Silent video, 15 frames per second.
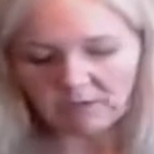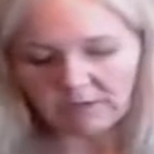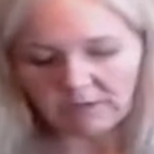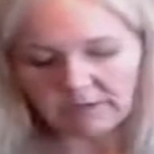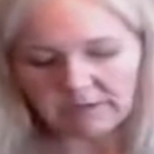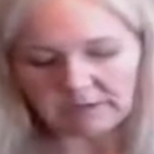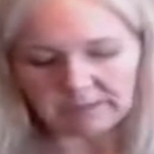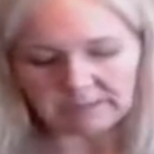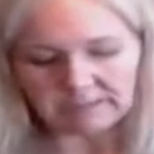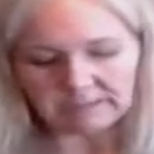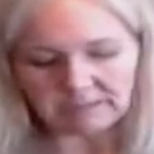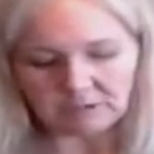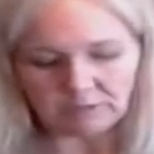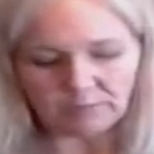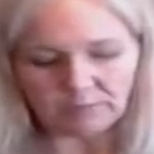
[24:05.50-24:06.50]
there until
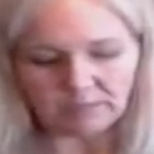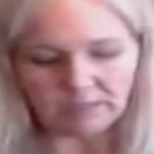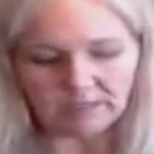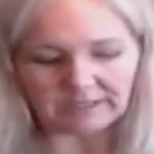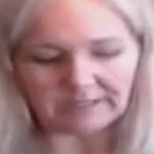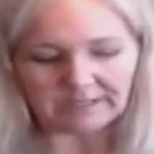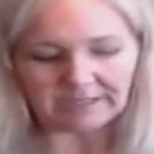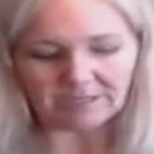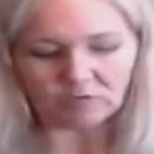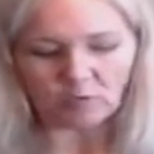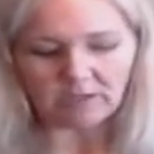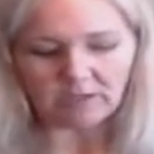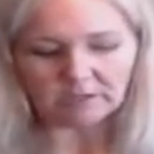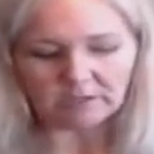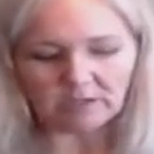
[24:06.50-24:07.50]
you put at least
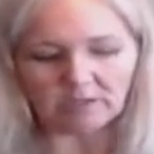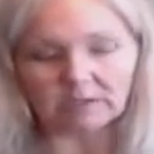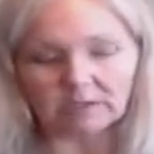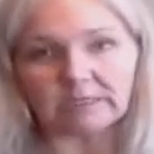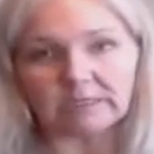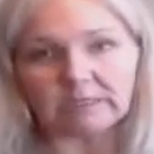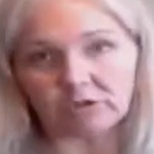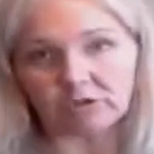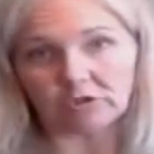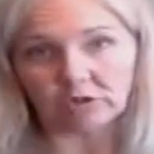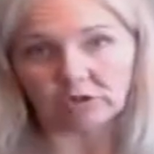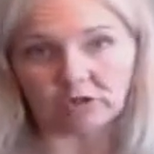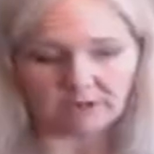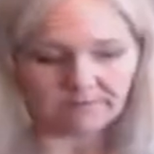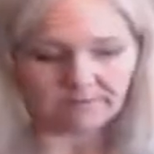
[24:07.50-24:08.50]
$1 in your
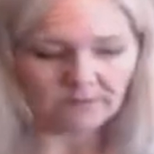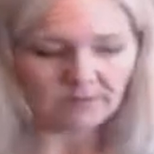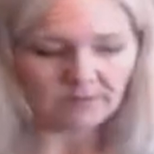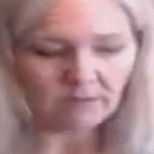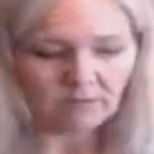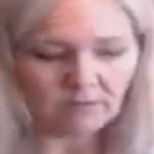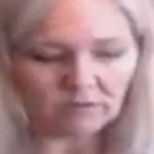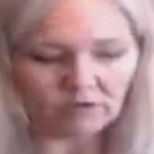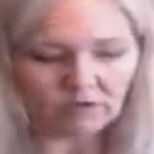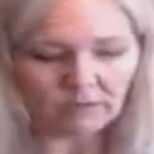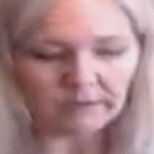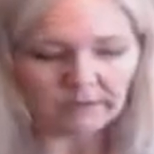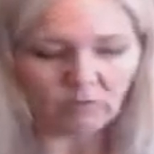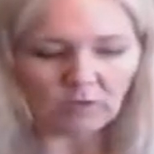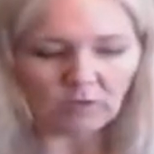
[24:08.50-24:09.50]
cart. Once you
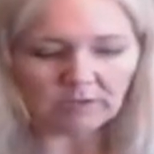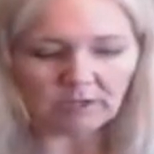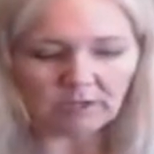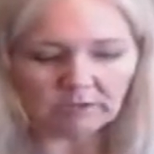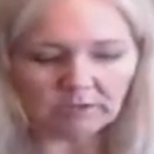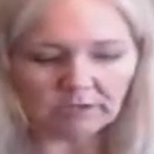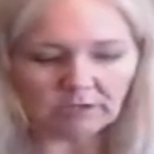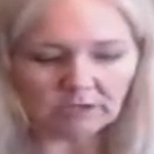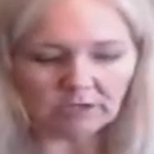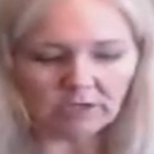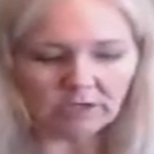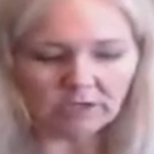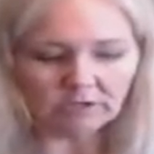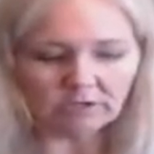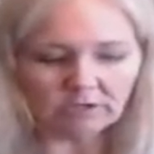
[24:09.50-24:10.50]
have $1 in your
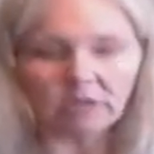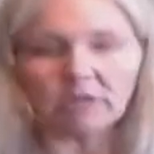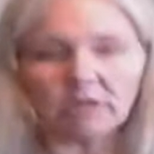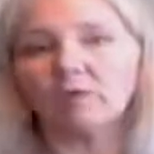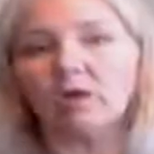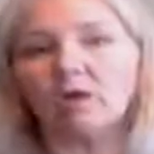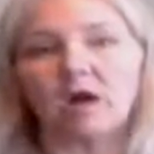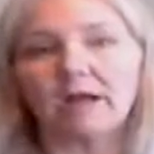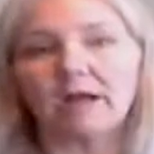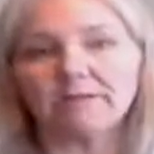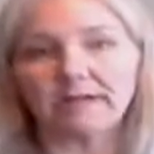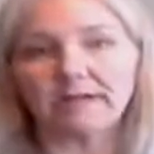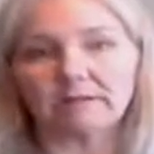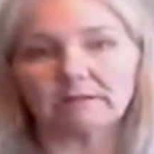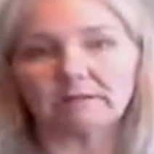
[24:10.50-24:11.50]
cart will
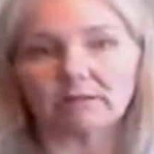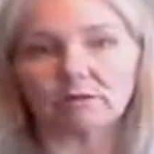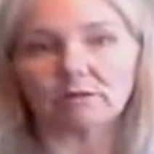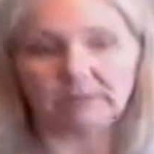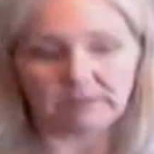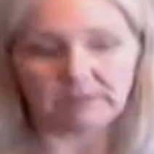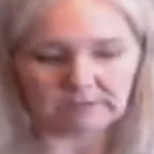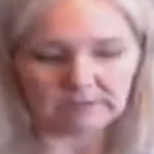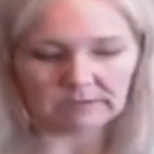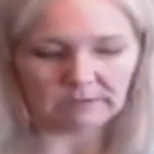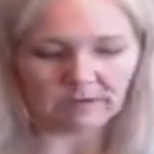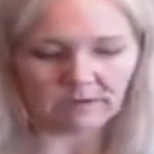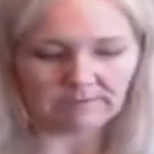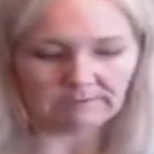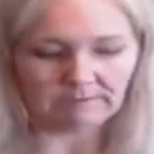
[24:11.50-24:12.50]
automatically go 50%
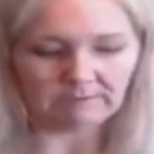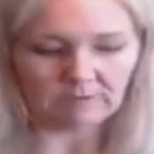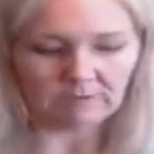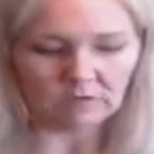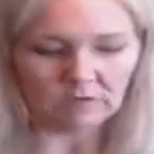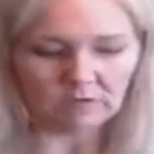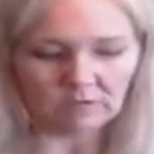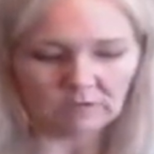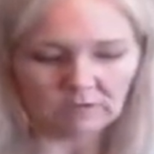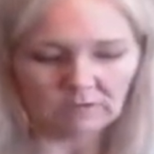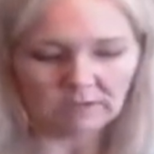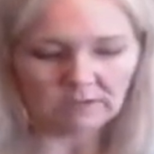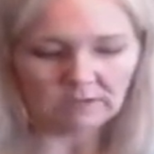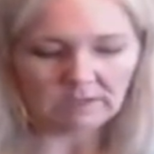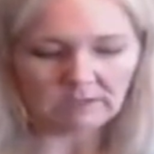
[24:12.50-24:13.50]
off. So
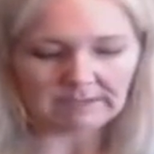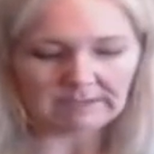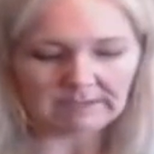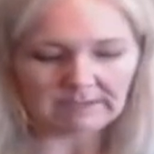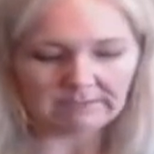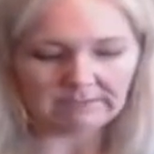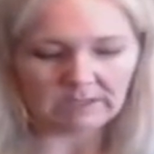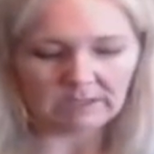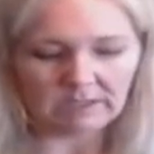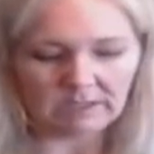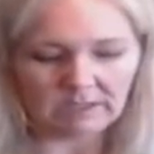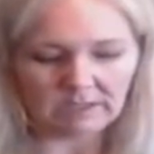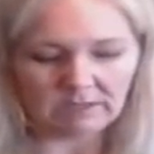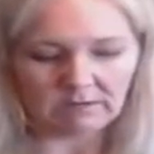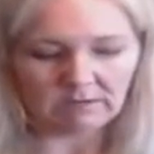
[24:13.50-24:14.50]
that's
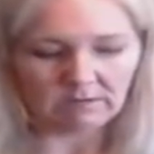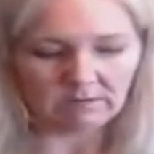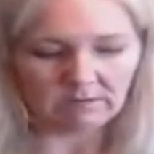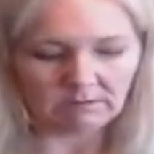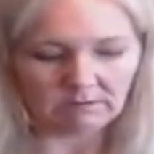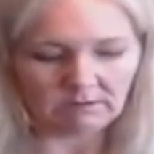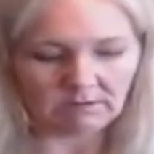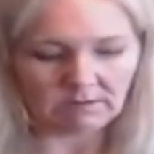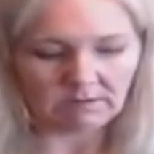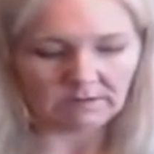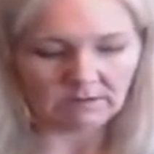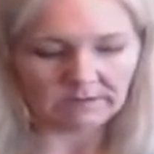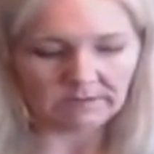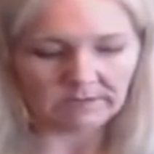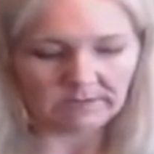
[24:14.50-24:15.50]
everything
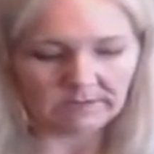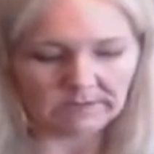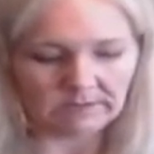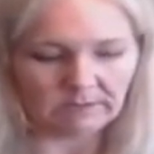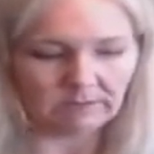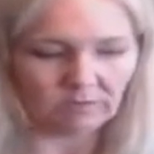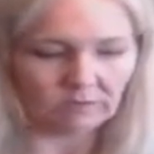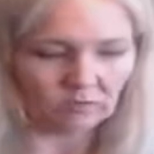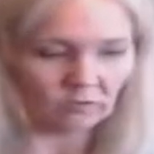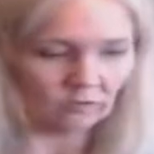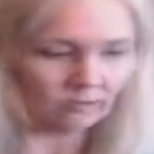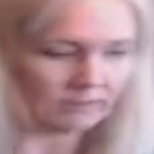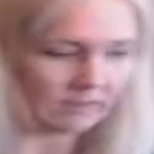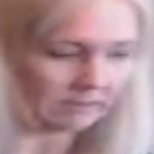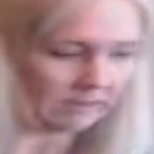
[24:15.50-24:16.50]
on my Tumblers with
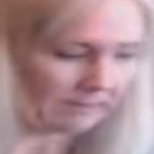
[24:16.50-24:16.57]
Melissa